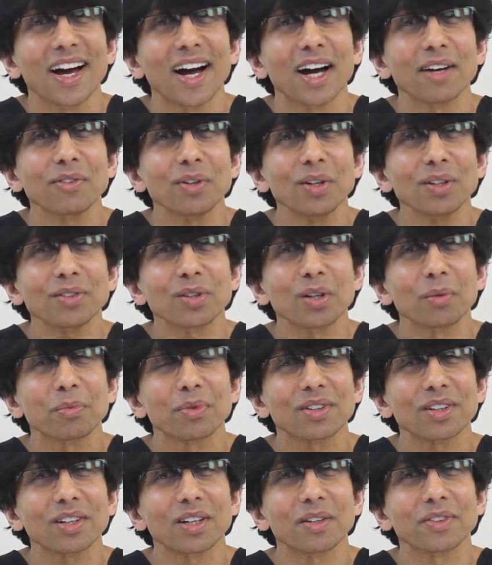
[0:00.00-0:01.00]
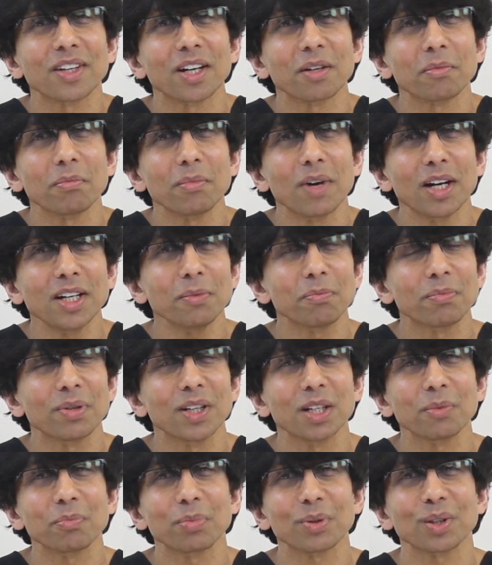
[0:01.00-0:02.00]
I've also observed that many
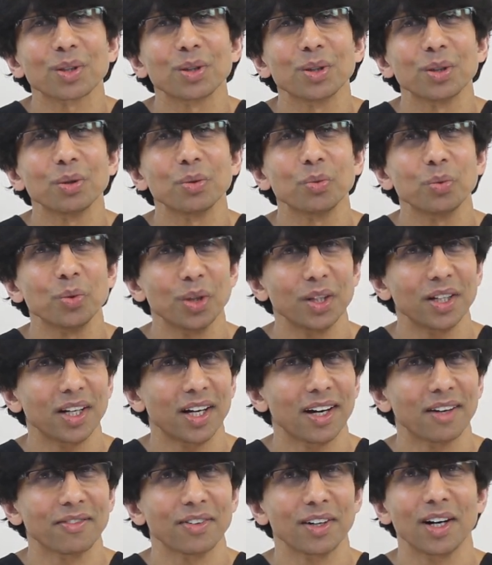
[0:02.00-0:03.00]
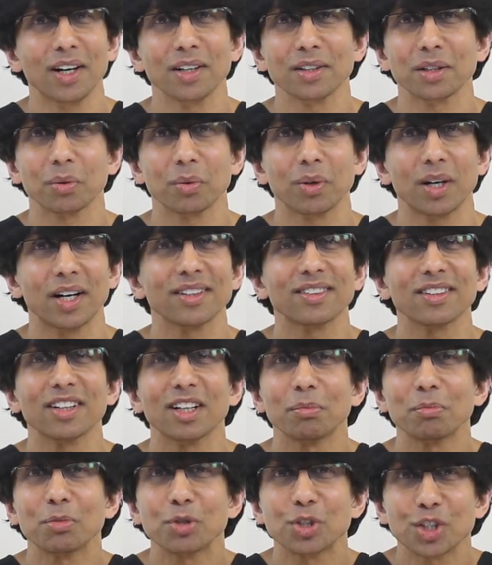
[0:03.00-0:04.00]
people who would have otherwise
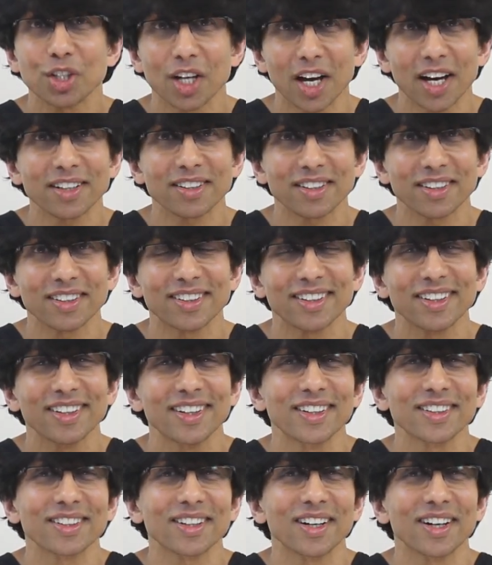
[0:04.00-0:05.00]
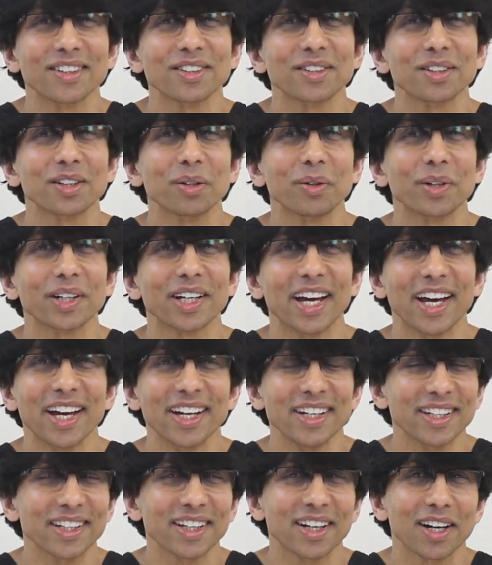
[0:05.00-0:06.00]
objected to undergoing
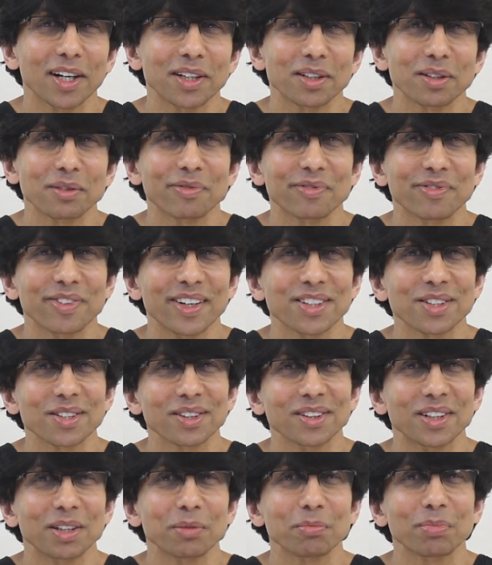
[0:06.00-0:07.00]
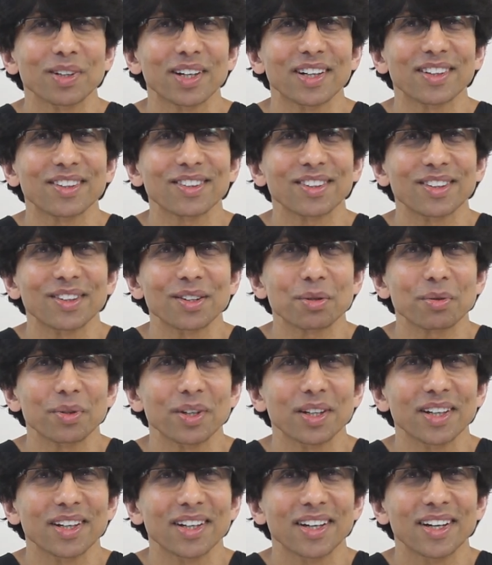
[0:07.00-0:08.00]
any kind of facial implant
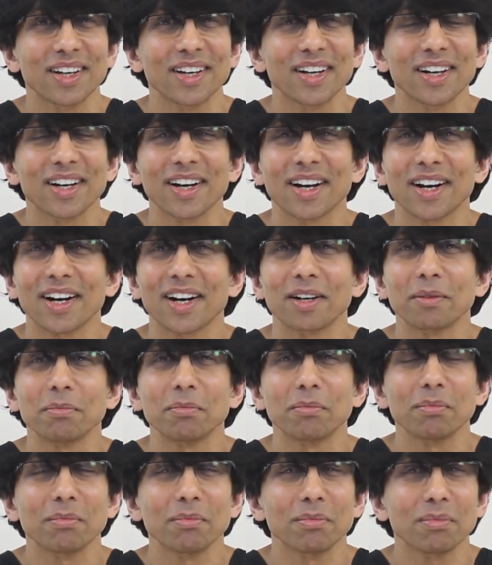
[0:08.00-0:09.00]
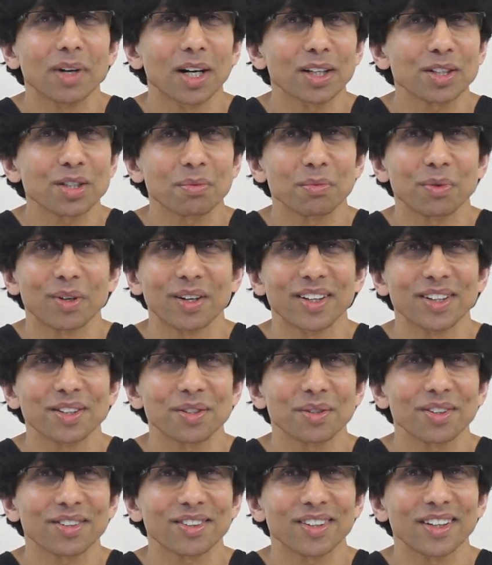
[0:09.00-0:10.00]
surgery are much more
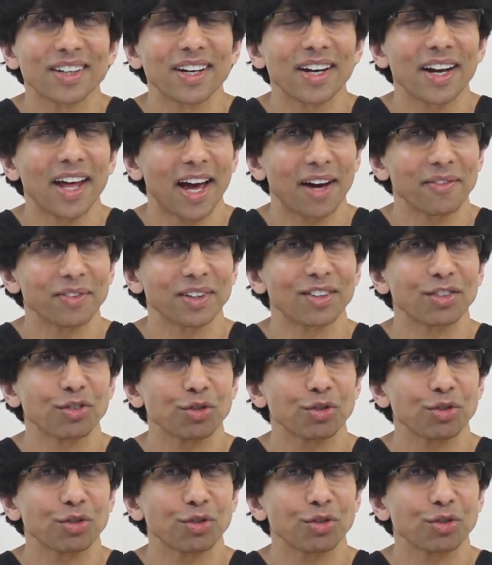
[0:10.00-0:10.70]
interested in having